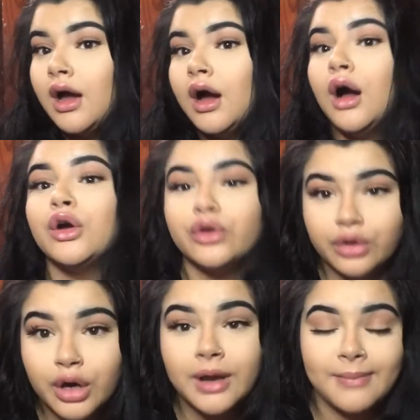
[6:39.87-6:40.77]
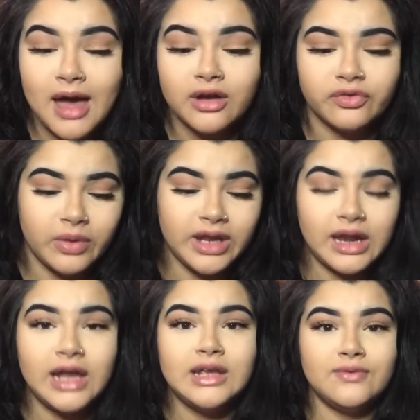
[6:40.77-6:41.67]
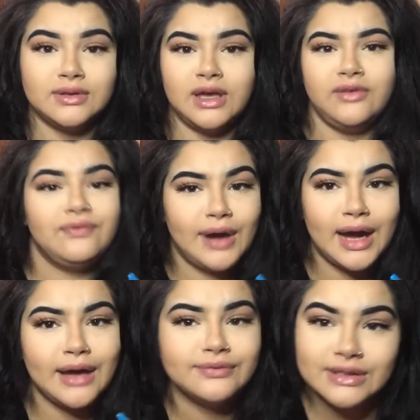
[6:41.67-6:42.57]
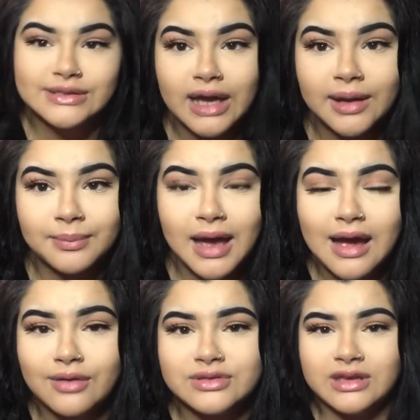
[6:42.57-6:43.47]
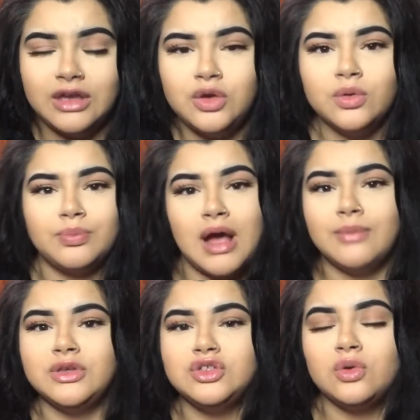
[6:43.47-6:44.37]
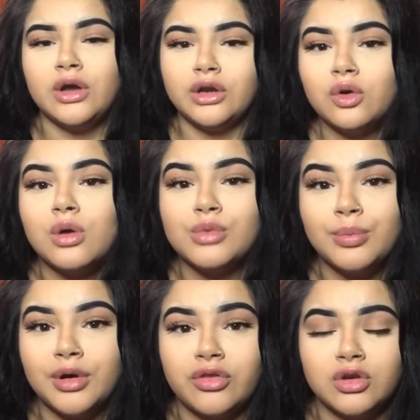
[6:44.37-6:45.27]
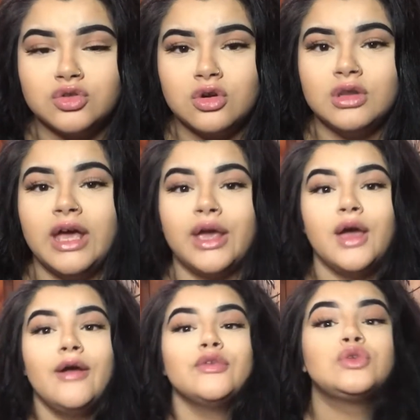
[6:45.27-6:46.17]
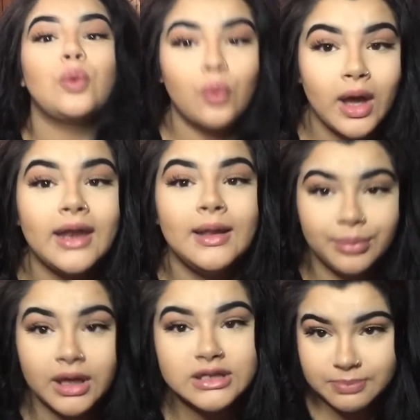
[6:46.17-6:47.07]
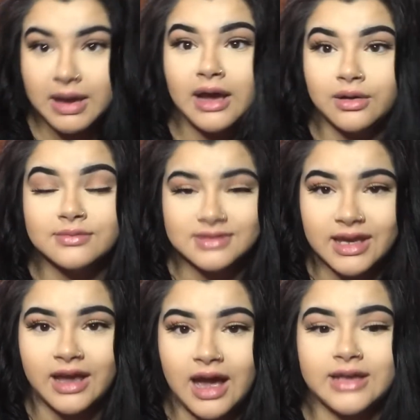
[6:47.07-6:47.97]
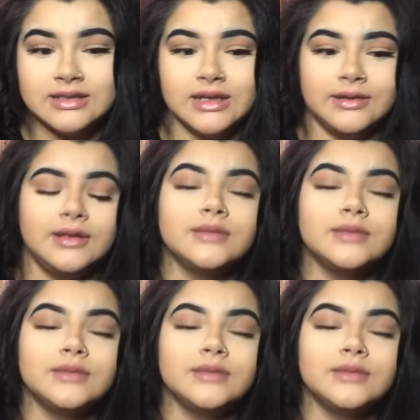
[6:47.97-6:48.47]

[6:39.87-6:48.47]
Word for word: a good amount of weight, not even like 5 to 10 pounds like you would probably do on a normal birth control, like 20 plus pounds like I did.